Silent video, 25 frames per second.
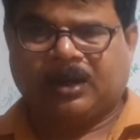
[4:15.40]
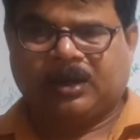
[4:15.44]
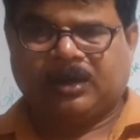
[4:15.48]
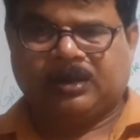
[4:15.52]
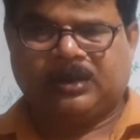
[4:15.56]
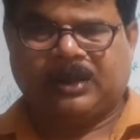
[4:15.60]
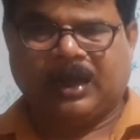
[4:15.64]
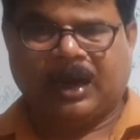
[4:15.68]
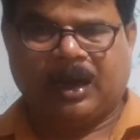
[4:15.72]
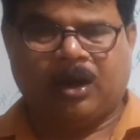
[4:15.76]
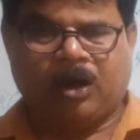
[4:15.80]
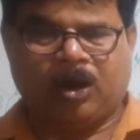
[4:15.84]

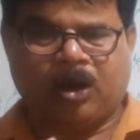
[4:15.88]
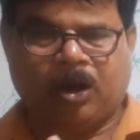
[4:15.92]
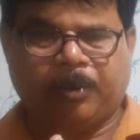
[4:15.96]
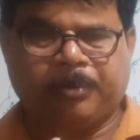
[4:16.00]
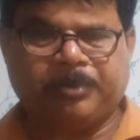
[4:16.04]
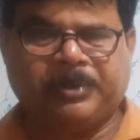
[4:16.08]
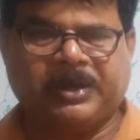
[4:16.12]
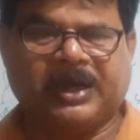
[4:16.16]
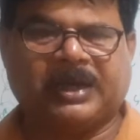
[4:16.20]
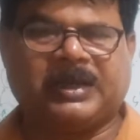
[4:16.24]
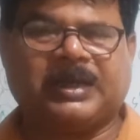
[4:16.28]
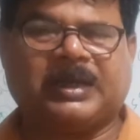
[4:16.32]
The
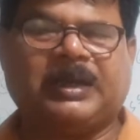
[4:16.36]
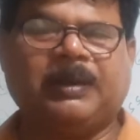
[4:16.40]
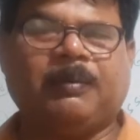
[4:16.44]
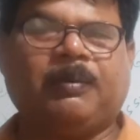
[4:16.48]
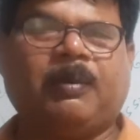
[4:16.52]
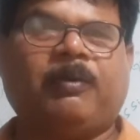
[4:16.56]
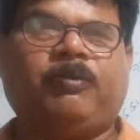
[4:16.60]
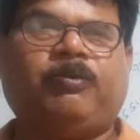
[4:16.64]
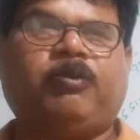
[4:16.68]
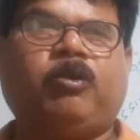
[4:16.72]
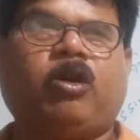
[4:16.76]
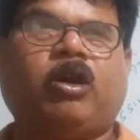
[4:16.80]
objective
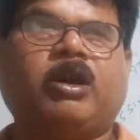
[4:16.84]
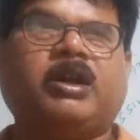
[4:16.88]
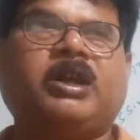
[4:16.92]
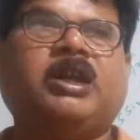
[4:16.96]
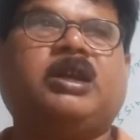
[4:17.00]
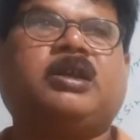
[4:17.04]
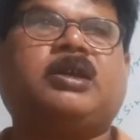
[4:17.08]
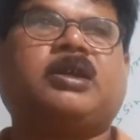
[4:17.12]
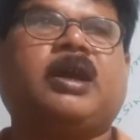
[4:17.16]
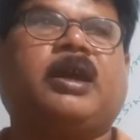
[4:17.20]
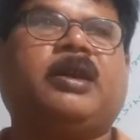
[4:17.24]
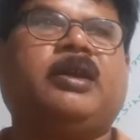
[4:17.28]
of
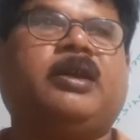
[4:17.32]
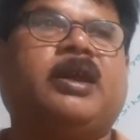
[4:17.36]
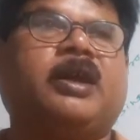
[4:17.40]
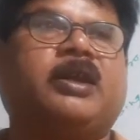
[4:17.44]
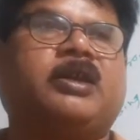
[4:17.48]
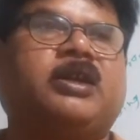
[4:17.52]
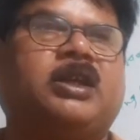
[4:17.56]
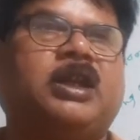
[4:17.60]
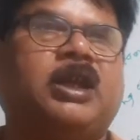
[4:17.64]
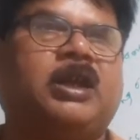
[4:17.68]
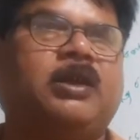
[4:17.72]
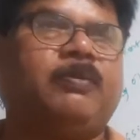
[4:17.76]
audit
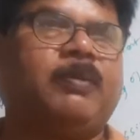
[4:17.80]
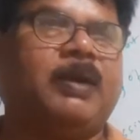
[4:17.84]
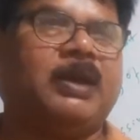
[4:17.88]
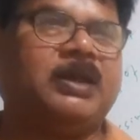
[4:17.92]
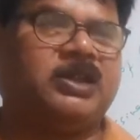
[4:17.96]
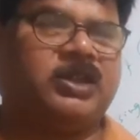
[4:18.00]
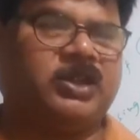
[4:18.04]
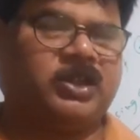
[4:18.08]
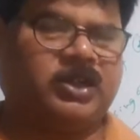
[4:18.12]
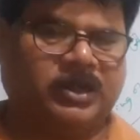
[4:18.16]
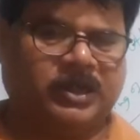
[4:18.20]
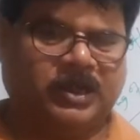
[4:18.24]
conducted by
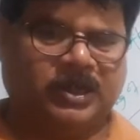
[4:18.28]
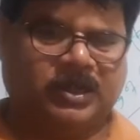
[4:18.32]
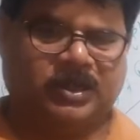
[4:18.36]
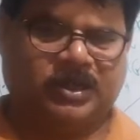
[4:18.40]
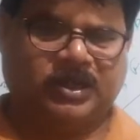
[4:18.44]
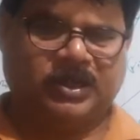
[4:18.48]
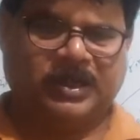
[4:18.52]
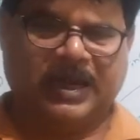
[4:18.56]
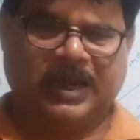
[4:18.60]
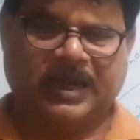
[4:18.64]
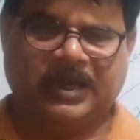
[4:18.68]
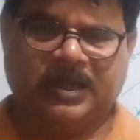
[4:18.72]

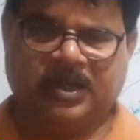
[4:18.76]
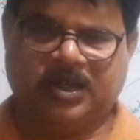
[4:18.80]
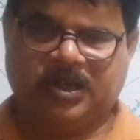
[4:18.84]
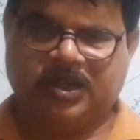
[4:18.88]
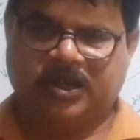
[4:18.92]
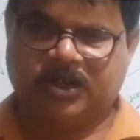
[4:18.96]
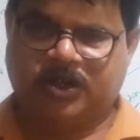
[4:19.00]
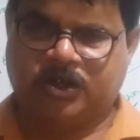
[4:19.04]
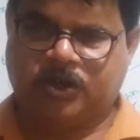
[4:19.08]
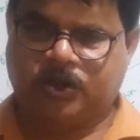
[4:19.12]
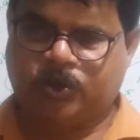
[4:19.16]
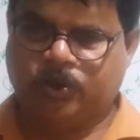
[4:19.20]
CAGI
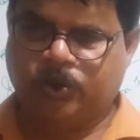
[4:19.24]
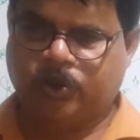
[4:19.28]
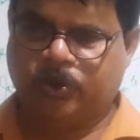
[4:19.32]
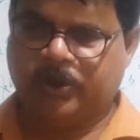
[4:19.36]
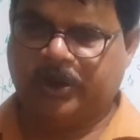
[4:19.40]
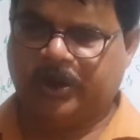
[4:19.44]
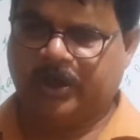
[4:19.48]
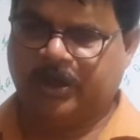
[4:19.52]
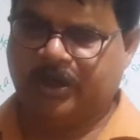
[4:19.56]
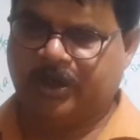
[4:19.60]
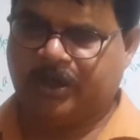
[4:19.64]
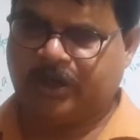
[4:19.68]
is to
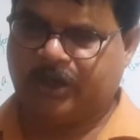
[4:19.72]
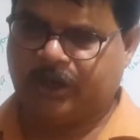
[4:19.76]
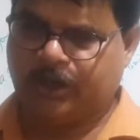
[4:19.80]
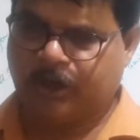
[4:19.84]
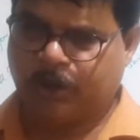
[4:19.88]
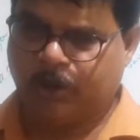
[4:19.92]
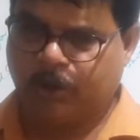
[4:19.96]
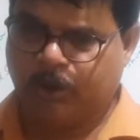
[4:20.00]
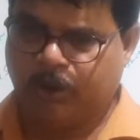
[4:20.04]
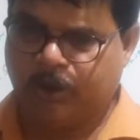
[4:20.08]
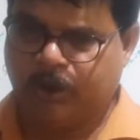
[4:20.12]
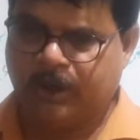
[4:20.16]

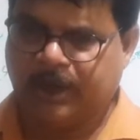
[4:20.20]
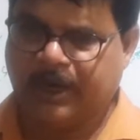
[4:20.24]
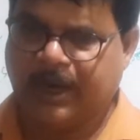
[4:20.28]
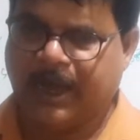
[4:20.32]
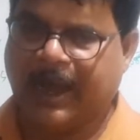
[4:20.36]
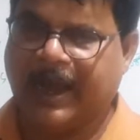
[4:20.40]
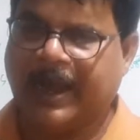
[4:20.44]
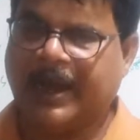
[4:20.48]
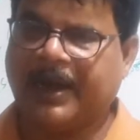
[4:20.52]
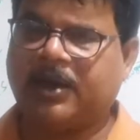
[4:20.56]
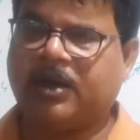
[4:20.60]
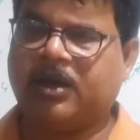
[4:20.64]
ensure
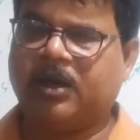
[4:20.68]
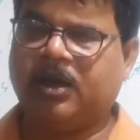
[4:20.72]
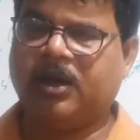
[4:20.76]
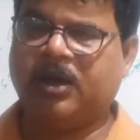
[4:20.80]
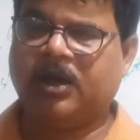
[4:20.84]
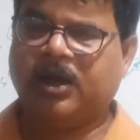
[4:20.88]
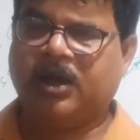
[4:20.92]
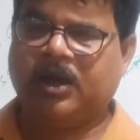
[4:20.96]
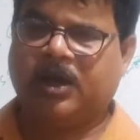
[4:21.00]
that